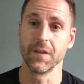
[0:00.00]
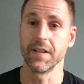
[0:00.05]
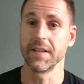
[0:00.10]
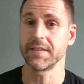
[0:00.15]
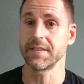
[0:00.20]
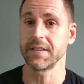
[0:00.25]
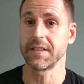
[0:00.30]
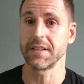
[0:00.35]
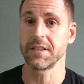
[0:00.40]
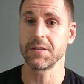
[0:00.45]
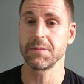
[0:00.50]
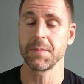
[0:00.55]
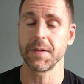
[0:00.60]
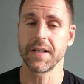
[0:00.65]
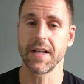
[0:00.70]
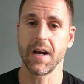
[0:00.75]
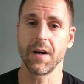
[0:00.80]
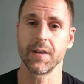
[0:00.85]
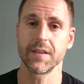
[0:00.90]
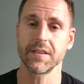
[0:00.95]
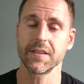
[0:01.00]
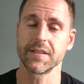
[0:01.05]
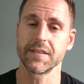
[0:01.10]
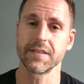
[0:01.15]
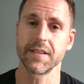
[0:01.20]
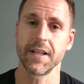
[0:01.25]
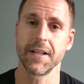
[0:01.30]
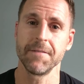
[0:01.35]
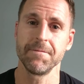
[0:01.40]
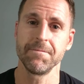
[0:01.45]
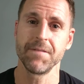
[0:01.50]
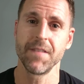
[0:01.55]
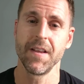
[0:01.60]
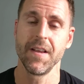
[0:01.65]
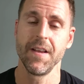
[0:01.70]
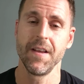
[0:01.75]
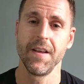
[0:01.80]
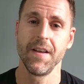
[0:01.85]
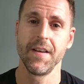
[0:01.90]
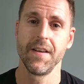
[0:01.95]
or listening to me now, I should say,
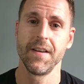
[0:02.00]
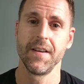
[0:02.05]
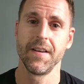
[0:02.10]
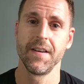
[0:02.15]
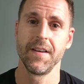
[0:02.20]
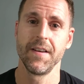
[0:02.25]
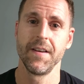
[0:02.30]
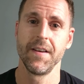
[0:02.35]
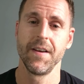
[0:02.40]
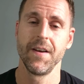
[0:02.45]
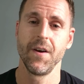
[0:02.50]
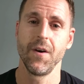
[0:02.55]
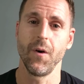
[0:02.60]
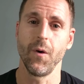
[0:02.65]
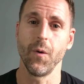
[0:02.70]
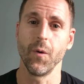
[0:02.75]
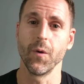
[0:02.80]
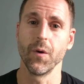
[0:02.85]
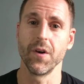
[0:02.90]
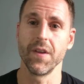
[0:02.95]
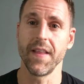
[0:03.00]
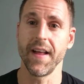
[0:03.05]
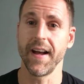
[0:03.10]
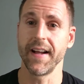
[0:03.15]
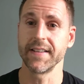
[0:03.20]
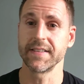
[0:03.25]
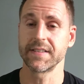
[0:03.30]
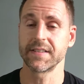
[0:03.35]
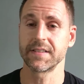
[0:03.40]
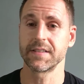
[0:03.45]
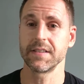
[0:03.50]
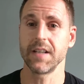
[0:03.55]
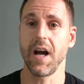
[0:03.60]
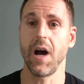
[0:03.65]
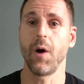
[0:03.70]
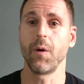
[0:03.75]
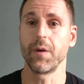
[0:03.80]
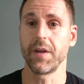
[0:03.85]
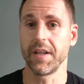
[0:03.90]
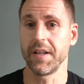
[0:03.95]
or that's
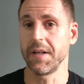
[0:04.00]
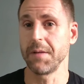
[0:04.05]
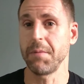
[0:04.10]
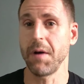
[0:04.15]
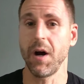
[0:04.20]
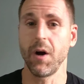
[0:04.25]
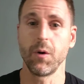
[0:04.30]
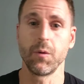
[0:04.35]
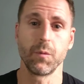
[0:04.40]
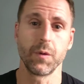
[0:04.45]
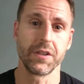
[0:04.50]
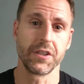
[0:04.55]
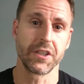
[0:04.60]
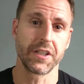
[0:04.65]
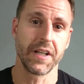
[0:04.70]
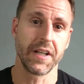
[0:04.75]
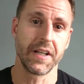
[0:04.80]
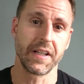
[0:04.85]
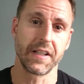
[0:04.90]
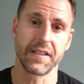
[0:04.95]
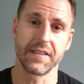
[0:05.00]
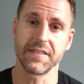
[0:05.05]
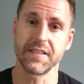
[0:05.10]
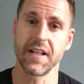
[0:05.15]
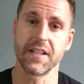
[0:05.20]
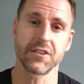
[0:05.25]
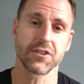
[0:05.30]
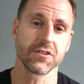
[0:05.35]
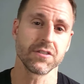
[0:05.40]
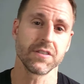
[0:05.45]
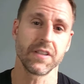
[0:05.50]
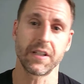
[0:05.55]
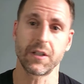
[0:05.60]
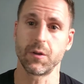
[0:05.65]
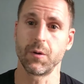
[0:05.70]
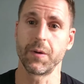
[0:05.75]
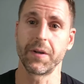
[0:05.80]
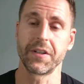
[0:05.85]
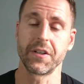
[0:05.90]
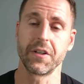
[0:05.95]
out and about when you're getting essentials like
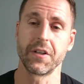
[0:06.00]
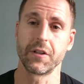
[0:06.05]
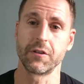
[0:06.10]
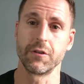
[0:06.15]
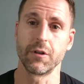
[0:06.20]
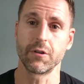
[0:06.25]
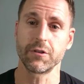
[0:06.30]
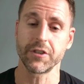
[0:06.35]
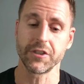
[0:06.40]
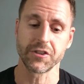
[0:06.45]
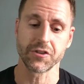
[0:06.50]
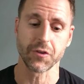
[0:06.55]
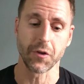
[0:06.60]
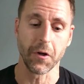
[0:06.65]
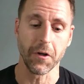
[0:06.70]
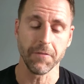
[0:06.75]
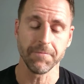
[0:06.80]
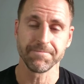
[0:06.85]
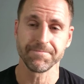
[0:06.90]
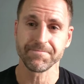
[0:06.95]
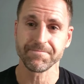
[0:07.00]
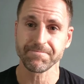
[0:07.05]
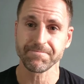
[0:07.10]
going to the grocery store.